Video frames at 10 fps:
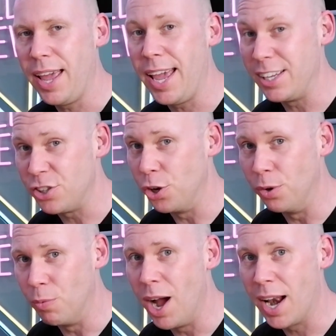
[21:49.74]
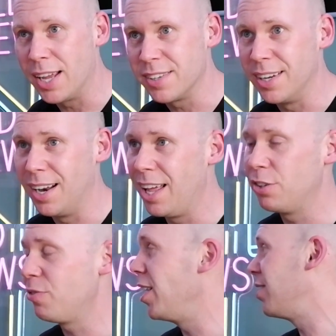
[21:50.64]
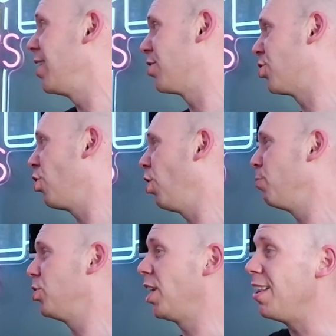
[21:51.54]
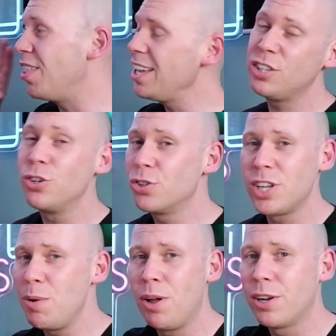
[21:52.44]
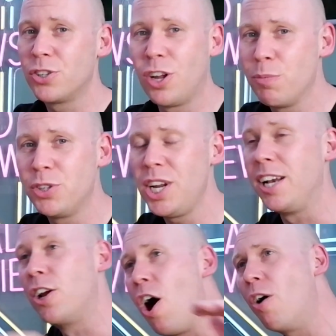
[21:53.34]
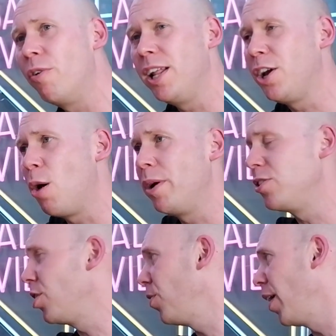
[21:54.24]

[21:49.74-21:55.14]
it's done well, hasn't it? Let's face it, it's a solid machine. This does seem like a solid machine. Can't really comment on